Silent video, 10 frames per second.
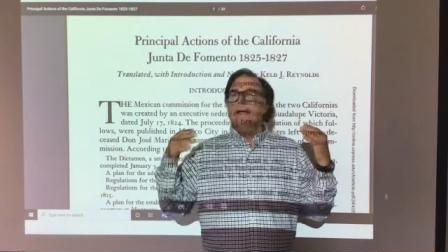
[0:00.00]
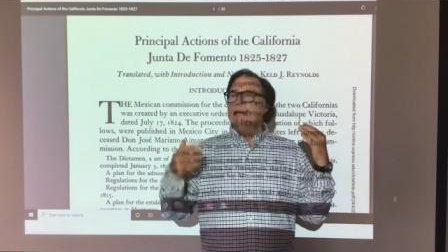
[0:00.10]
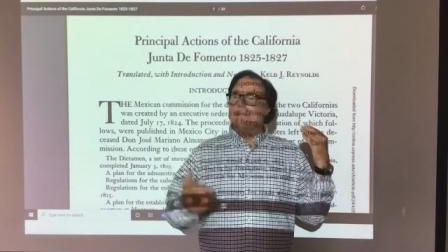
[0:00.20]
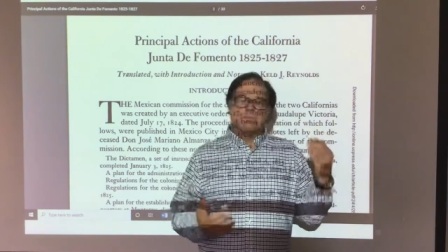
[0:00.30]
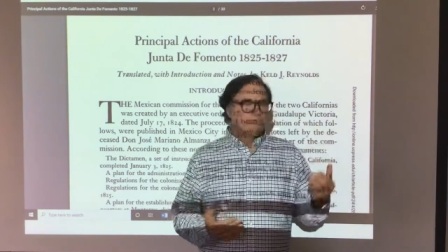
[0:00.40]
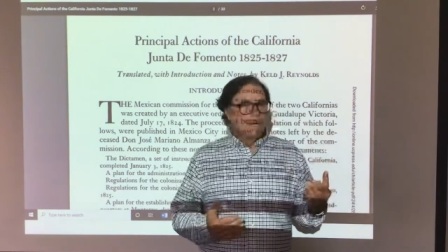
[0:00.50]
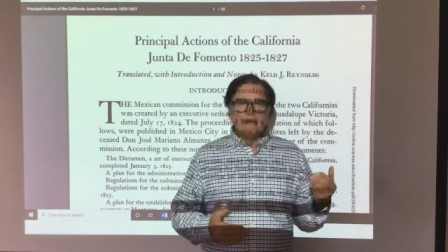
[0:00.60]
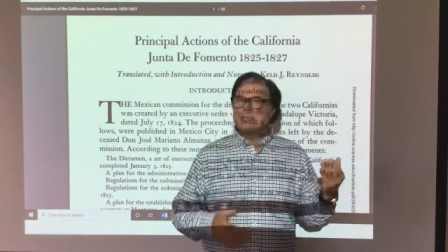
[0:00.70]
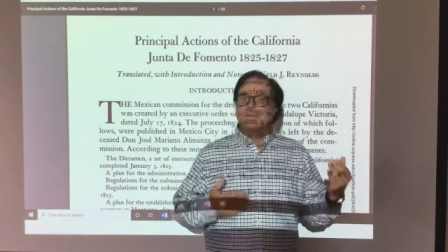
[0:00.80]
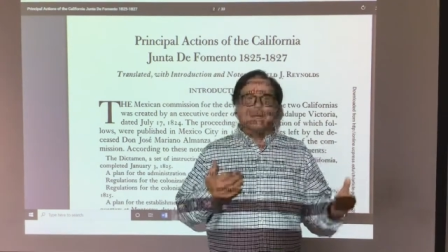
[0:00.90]
it's, but
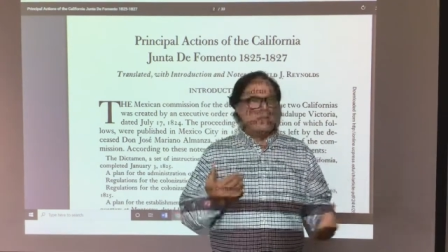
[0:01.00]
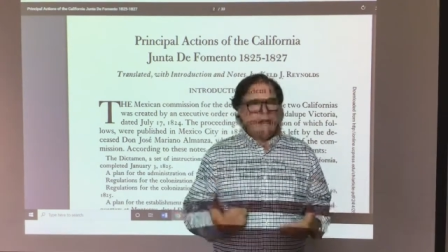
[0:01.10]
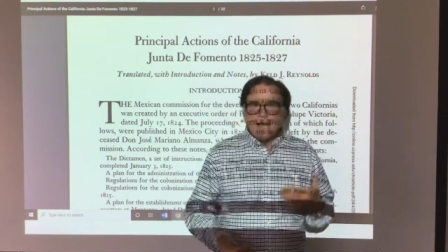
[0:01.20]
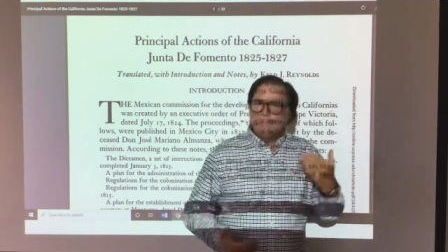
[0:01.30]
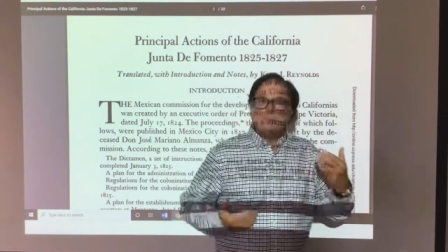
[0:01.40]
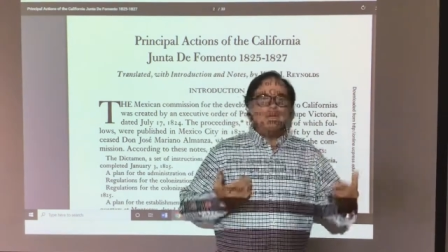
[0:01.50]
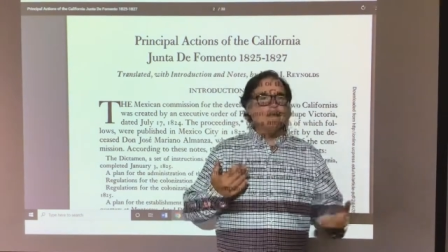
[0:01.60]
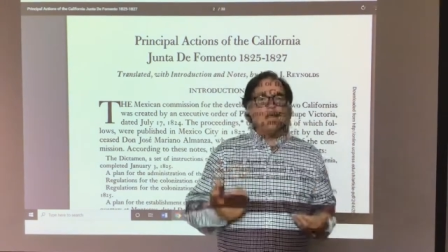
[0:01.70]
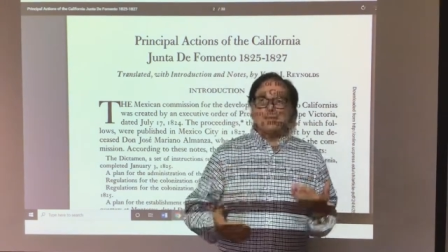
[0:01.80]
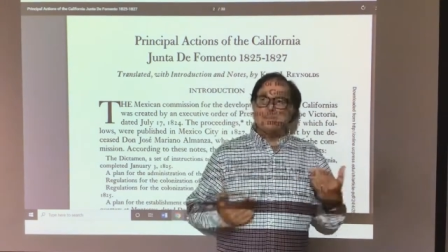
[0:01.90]
it's going to happen and,
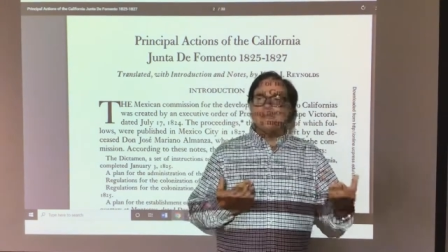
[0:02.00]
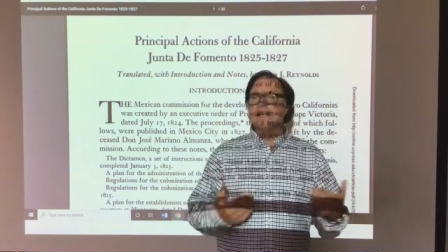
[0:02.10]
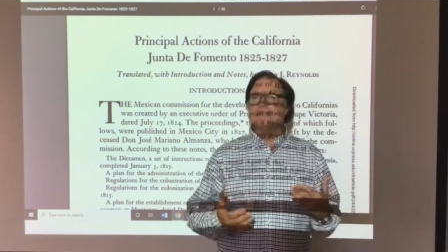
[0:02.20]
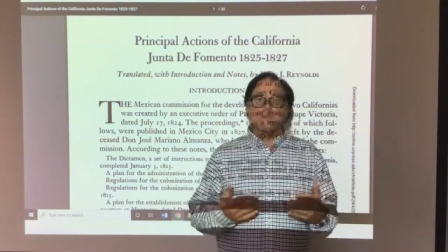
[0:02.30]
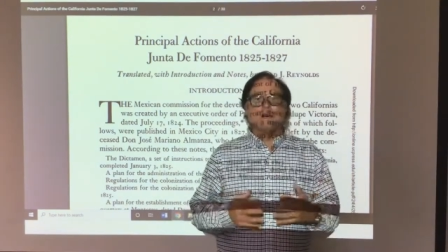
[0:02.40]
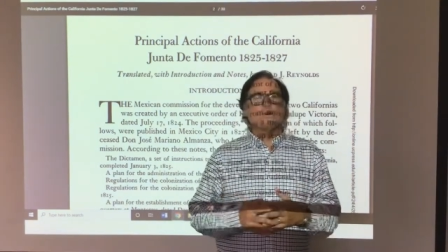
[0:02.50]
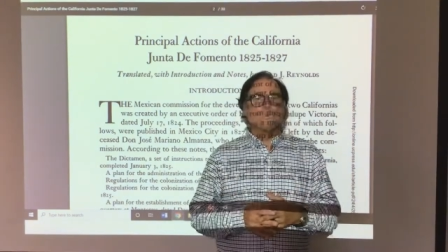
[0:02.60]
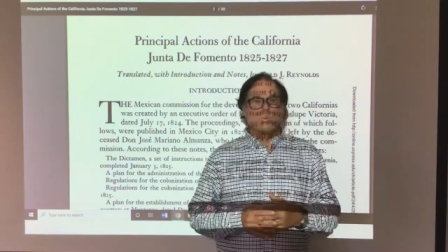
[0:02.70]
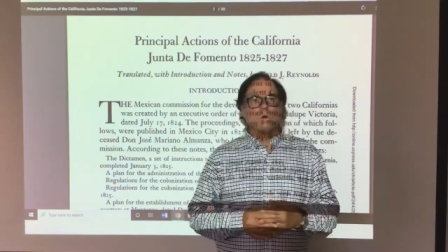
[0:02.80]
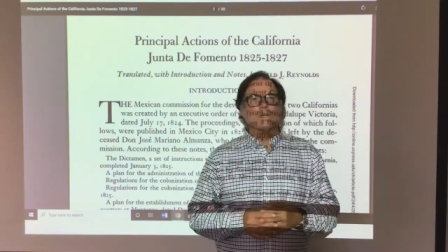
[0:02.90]
and things are
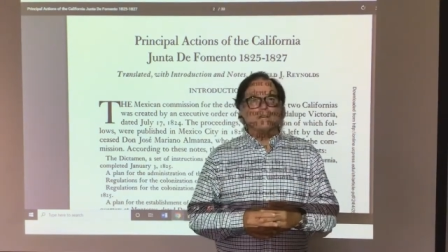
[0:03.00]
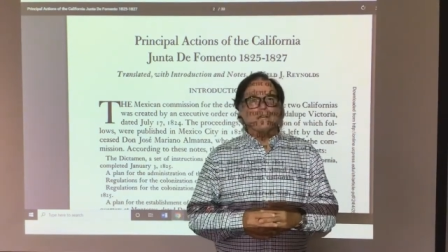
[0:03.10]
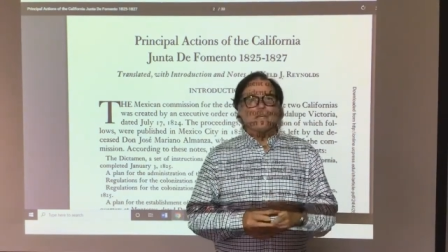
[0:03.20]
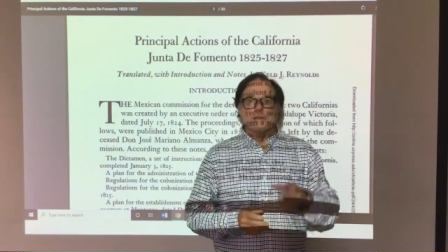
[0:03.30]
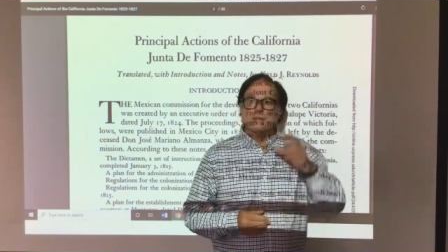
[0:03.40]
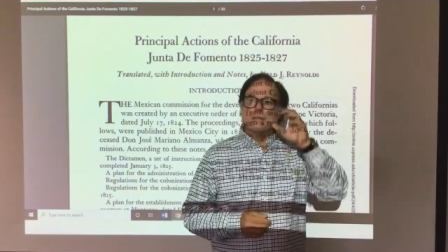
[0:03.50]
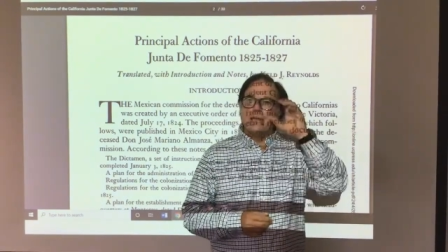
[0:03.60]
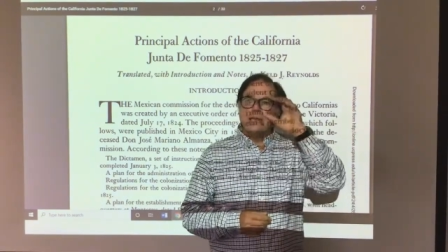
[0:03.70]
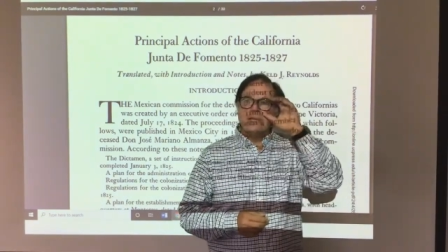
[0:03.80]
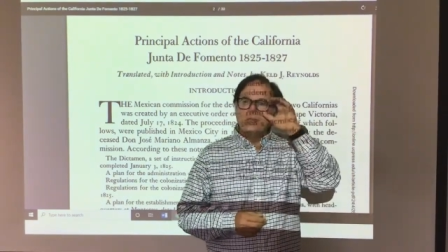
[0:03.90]
working,
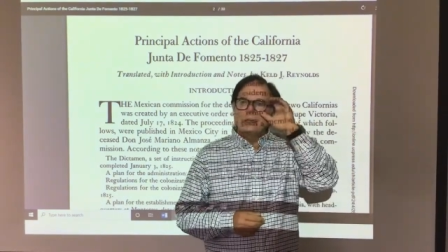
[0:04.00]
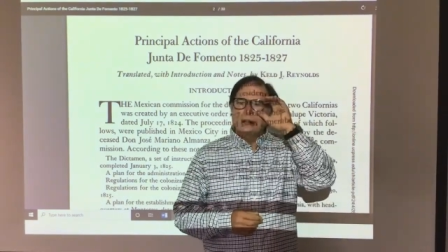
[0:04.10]
okay?